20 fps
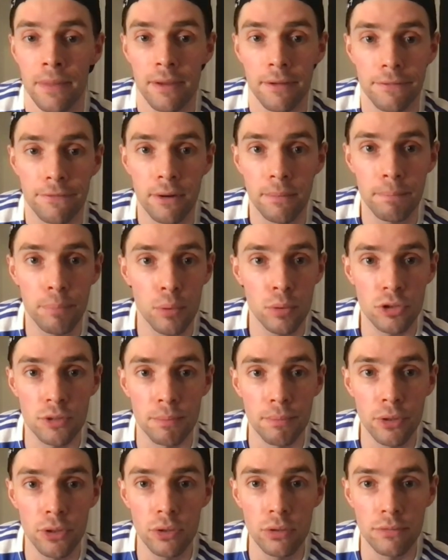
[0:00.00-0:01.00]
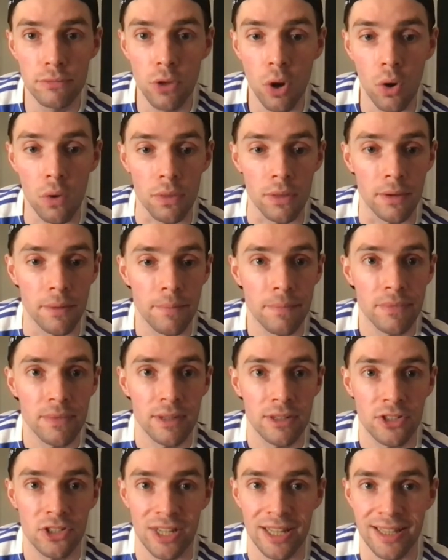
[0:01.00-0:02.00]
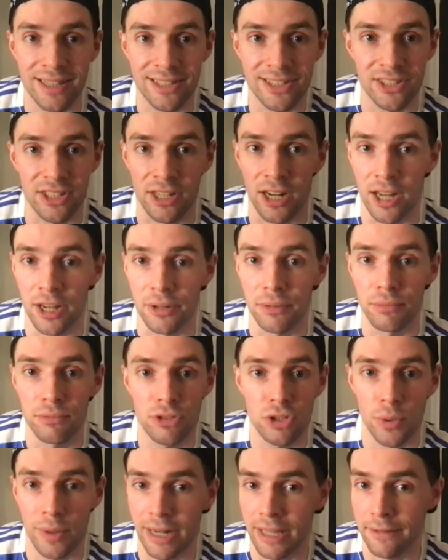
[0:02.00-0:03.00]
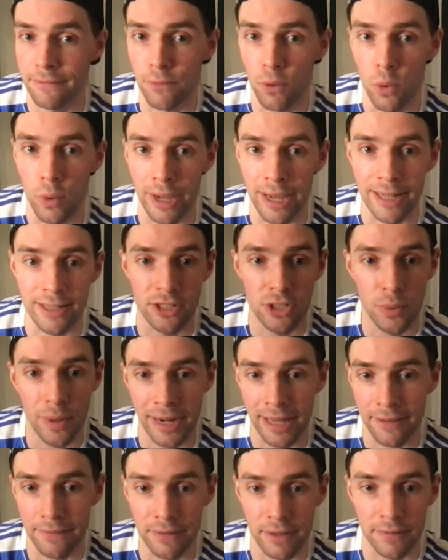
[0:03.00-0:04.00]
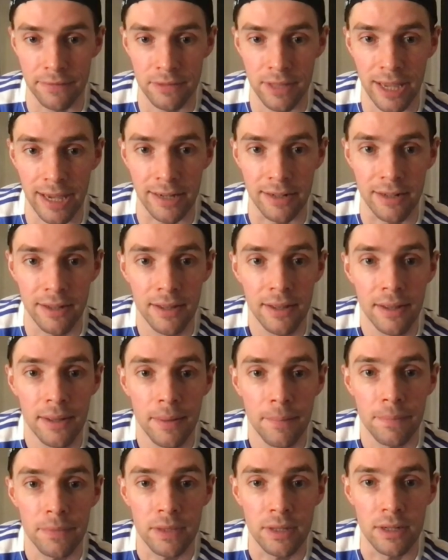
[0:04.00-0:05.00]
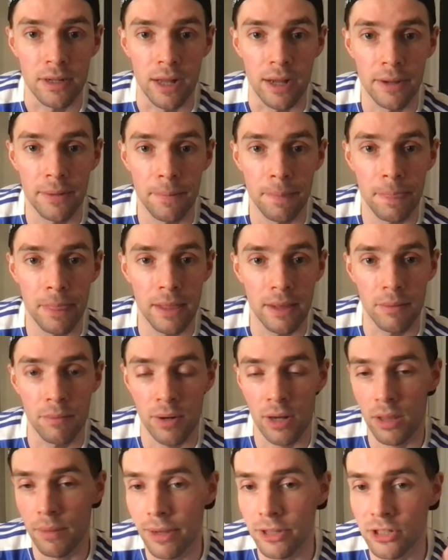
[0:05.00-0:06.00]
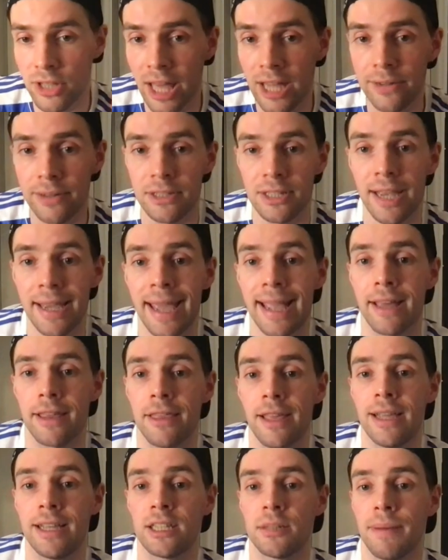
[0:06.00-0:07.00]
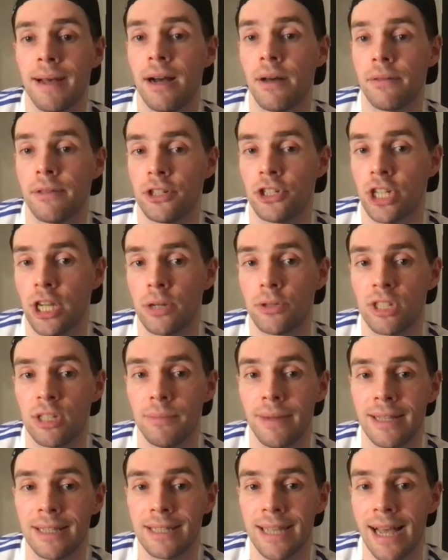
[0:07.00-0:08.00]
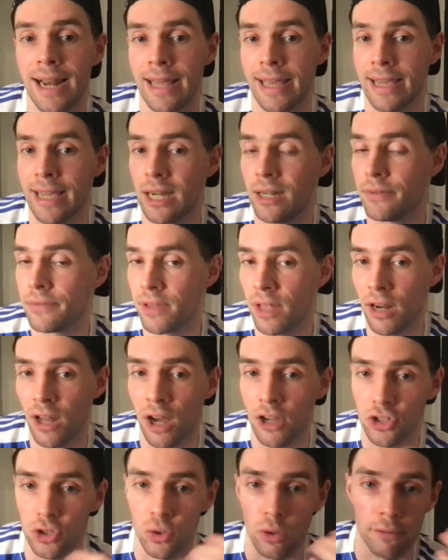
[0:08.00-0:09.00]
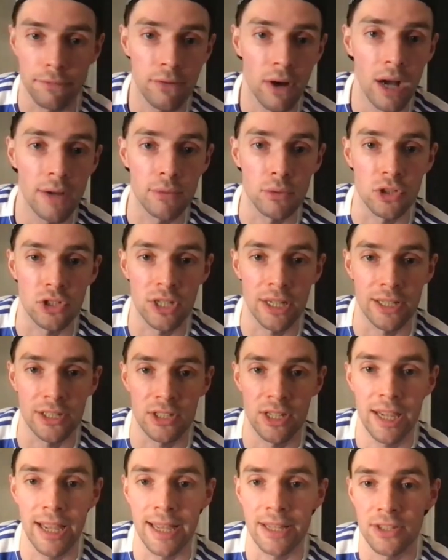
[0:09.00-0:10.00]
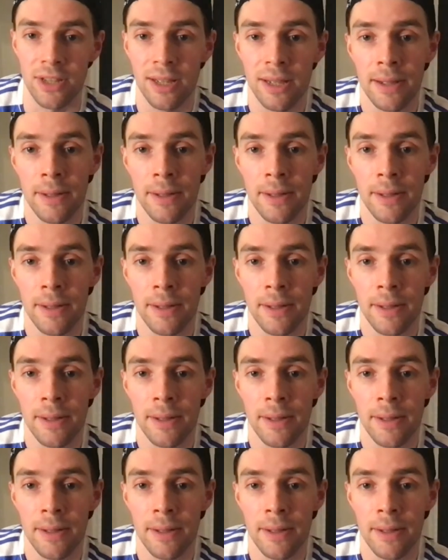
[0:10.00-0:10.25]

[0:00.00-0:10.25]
Football's moved on since, 2014, 2015. One of the most irritating things about the Chelsea mentality over the last sort of 5 or 6 years